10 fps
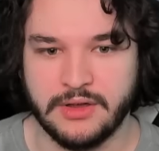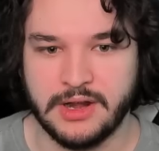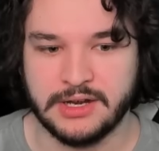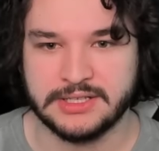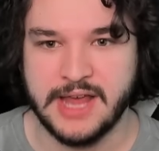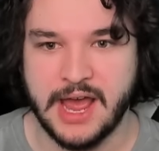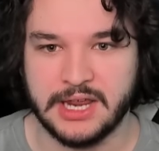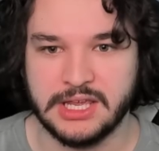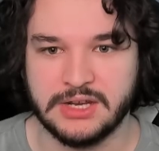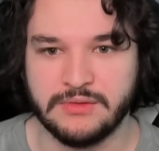and
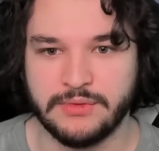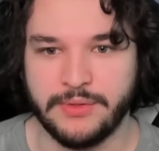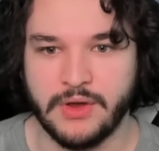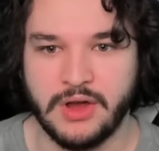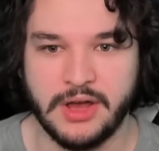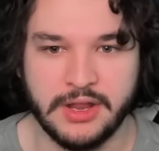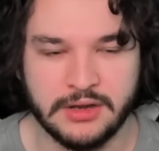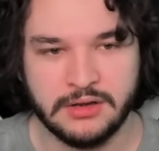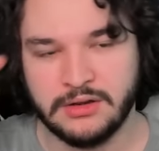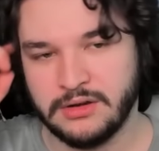attack in with
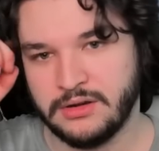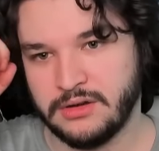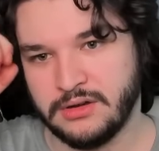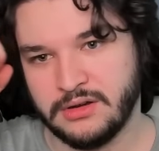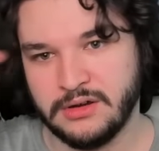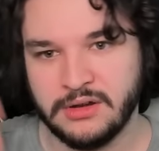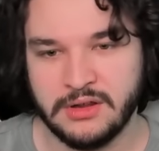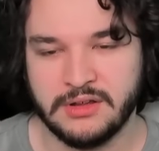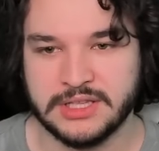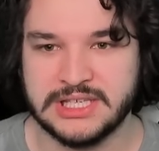Han.
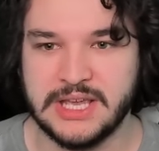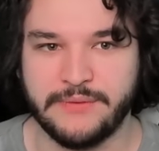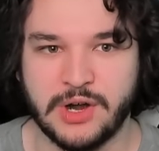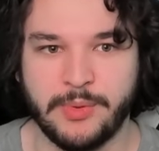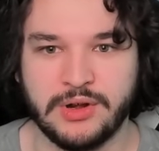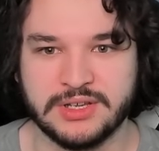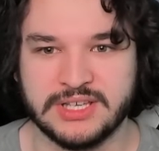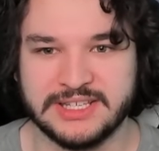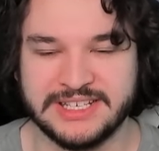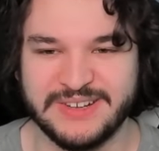Let's see if our opponent
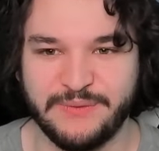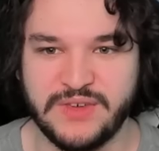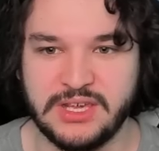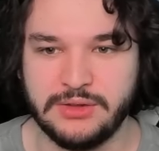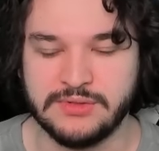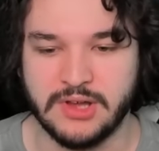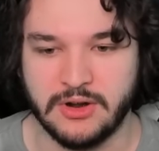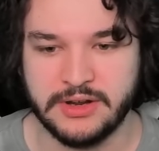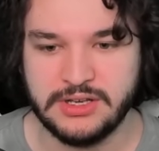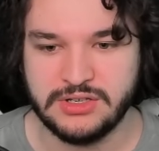decides to defeat
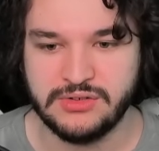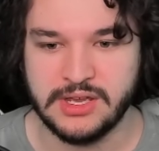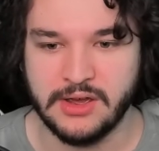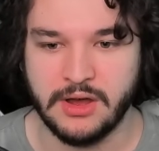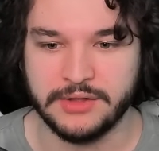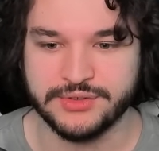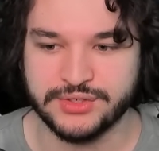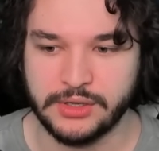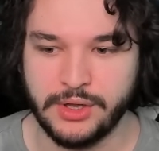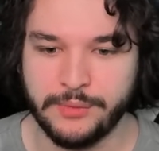Yularen to hit Han
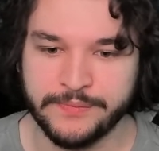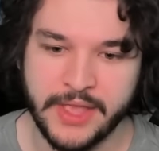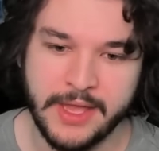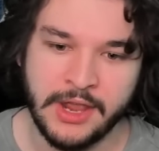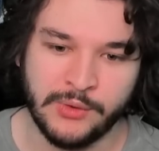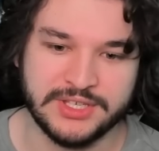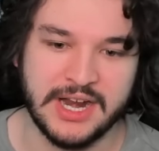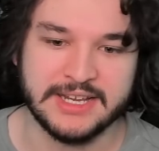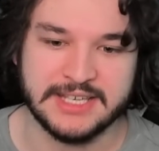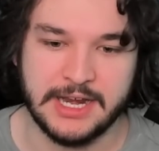Solo. Reason
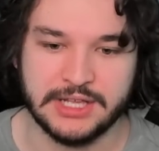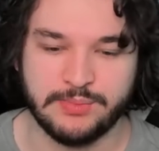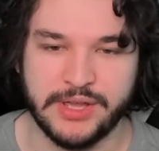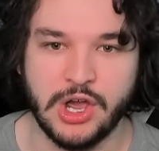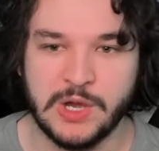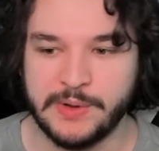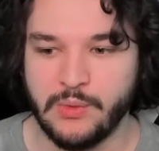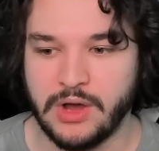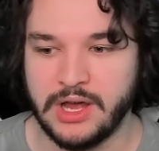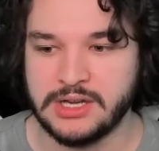I decided not to play
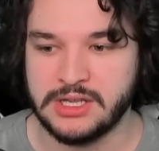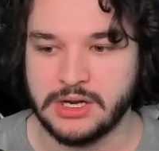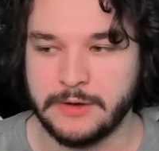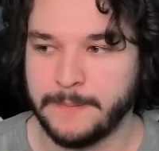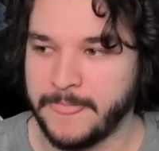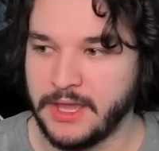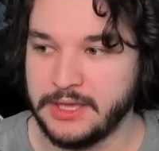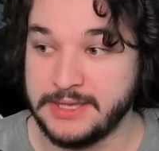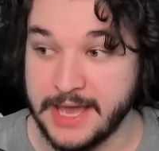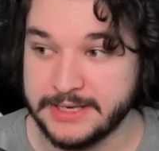Obi-Wan here
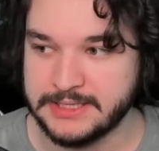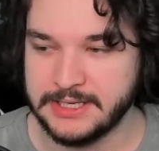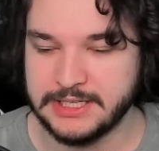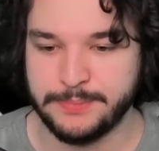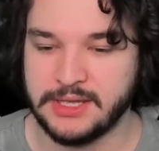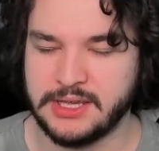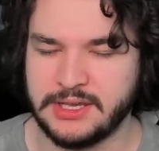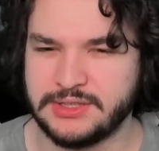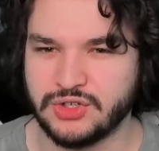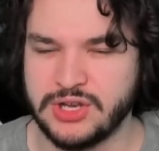yet is
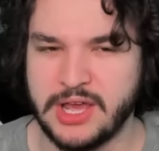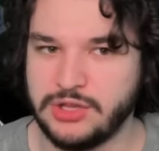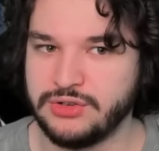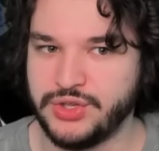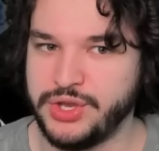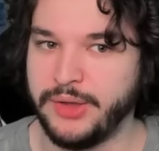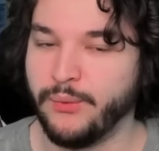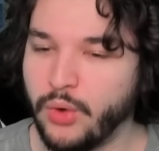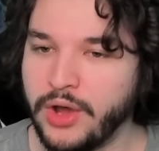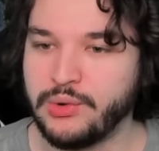because there's not usually a
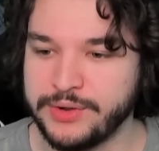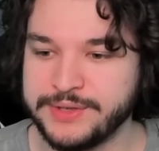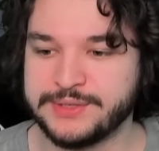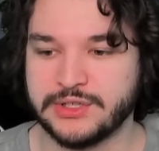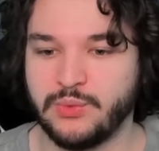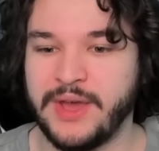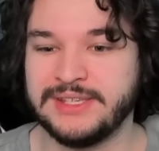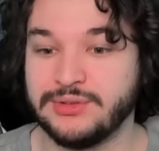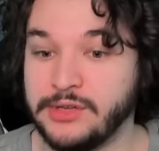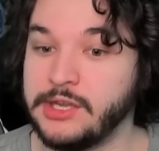1-resource way
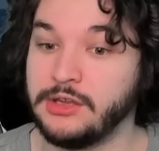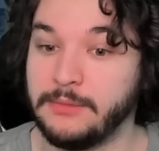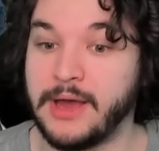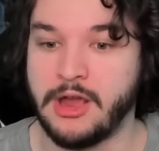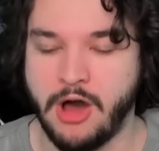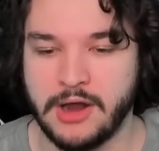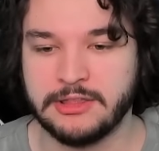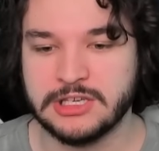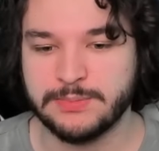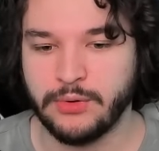to kill my Han
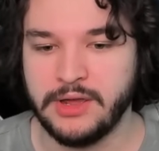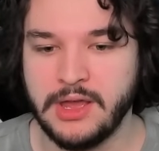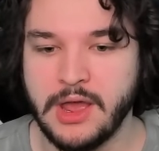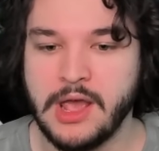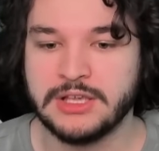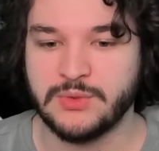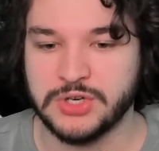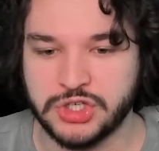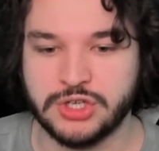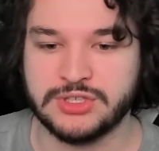at this point, so we
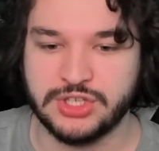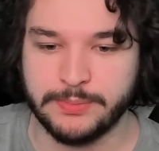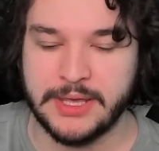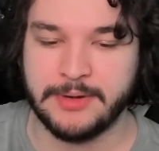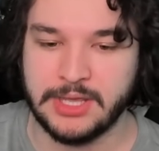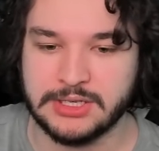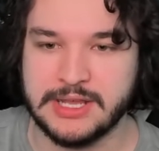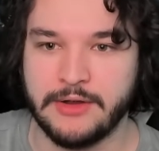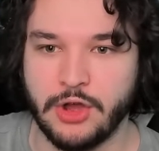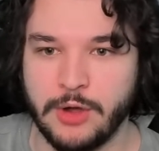should still be able to get
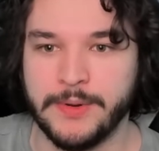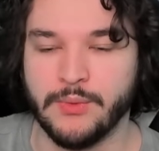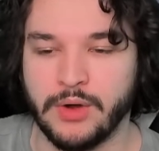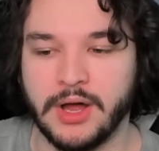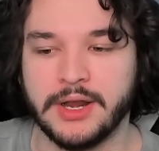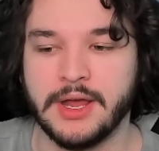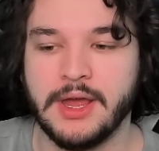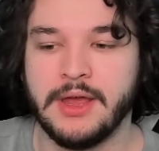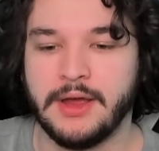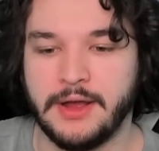down Obi-Wan
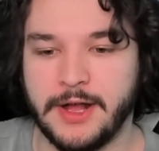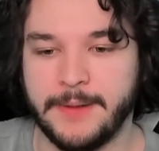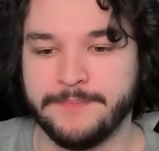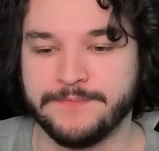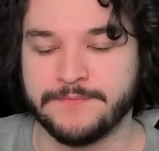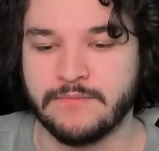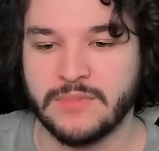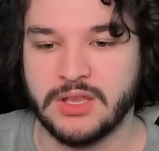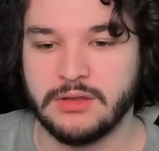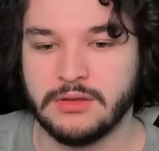
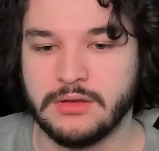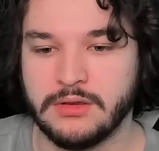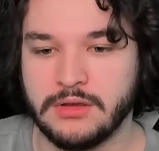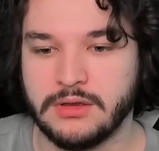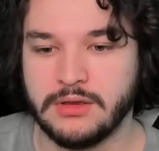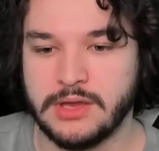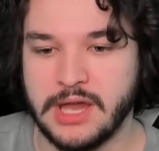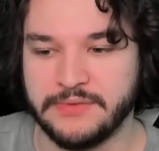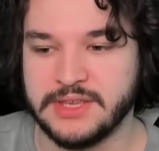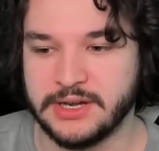
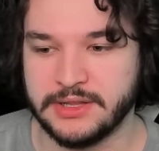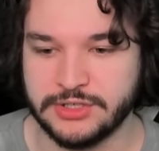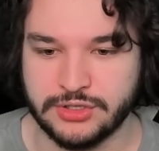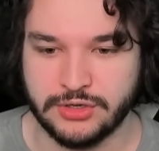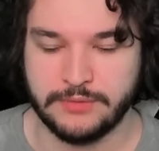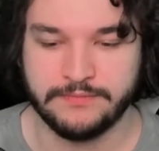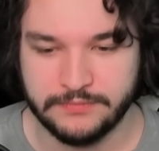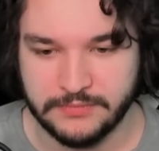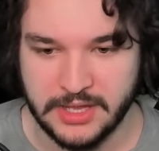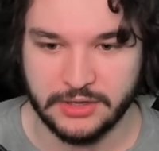at the end of this turn.
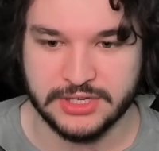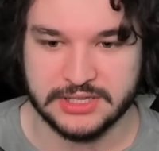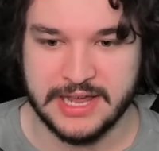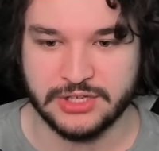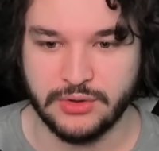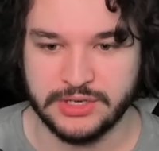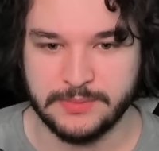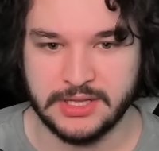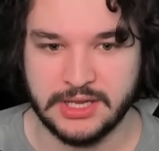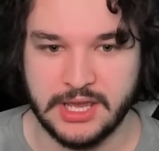And it looks like that is going to
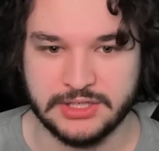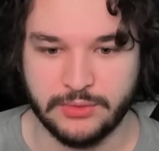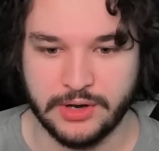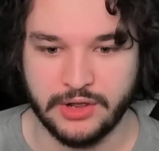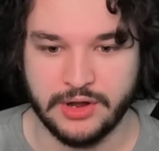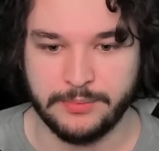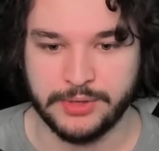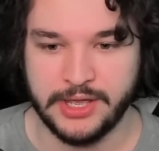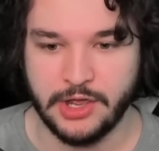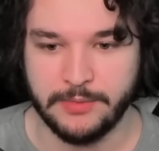be the case. So we're going to go ahead and
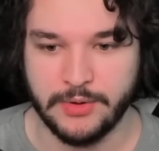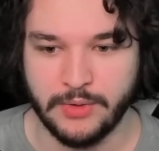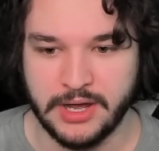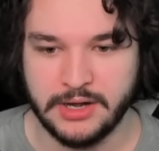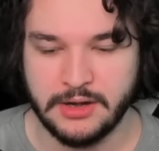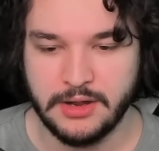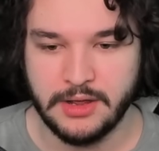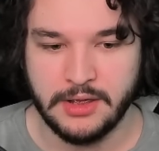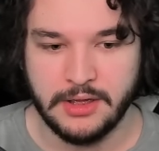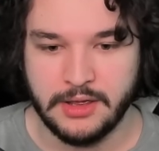play Obi-Wan,
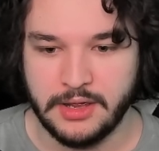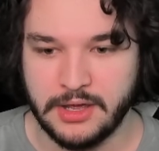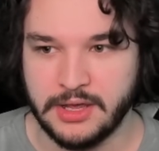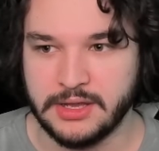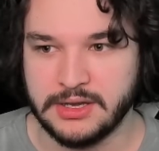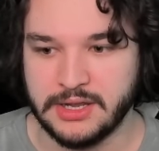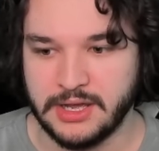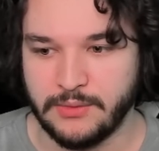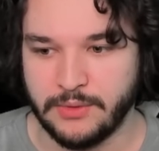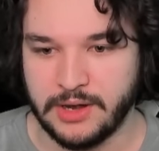and
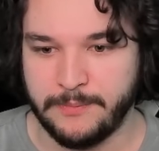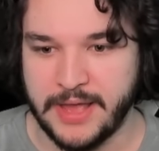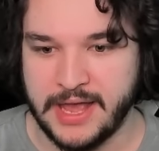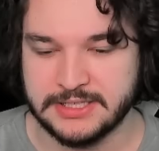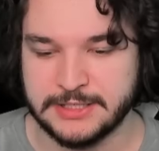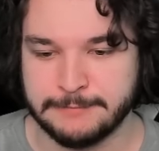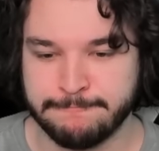we're going to pass.